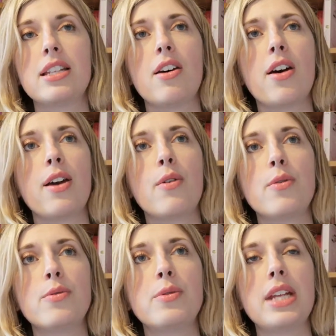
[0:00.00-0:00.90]
that I
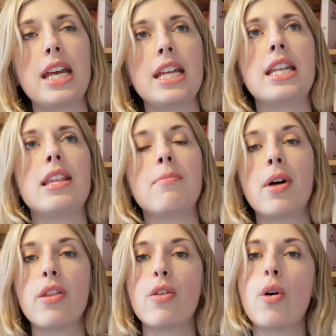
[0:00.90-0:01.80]
hauled in the
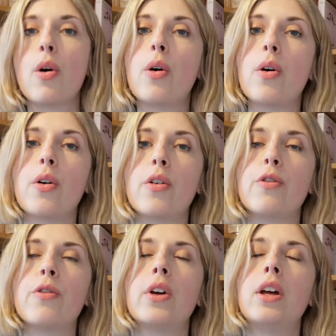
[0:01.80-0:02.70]
month
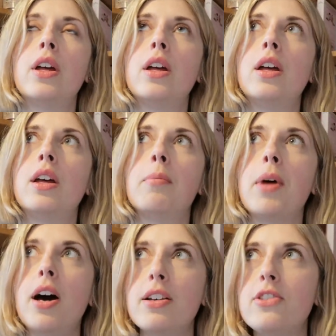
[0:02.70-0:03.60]
of
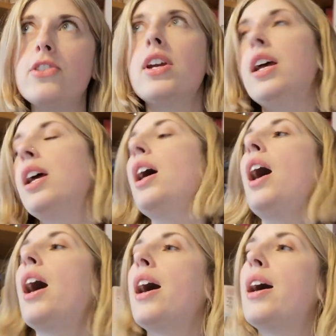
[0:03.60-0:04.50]
March.
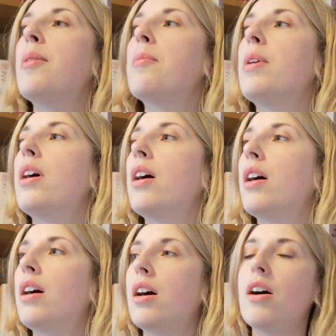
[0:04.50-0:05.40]
Um,
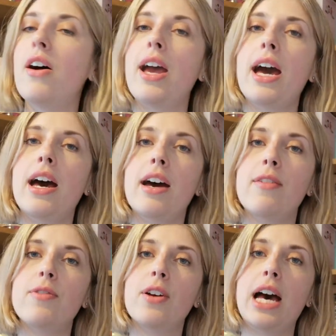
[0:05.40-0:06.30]
I have
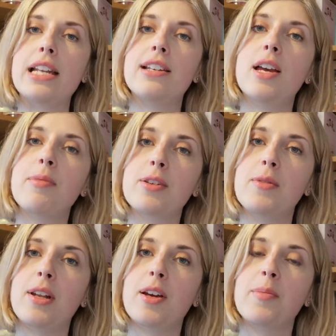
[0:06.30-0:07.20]
no, had no books in
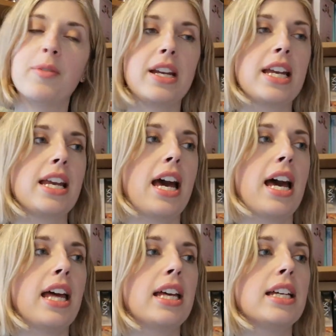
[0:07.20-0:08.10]
the library,
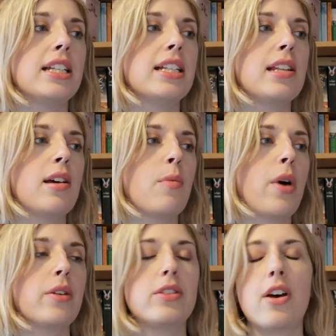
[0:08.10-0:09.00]
and
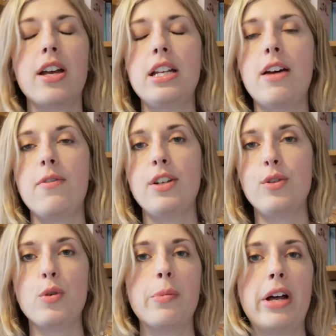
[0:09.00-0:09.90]
whilst I love and
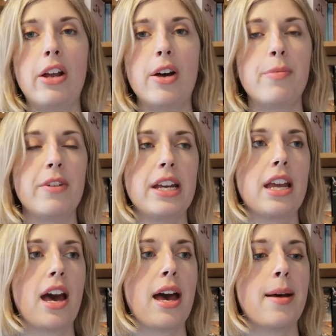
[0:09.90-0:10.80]
adore my library,
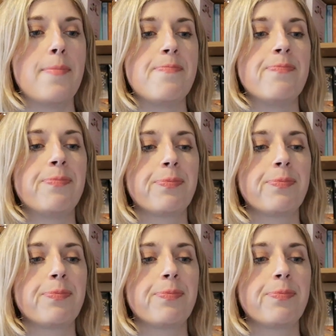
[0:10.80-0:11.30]
um,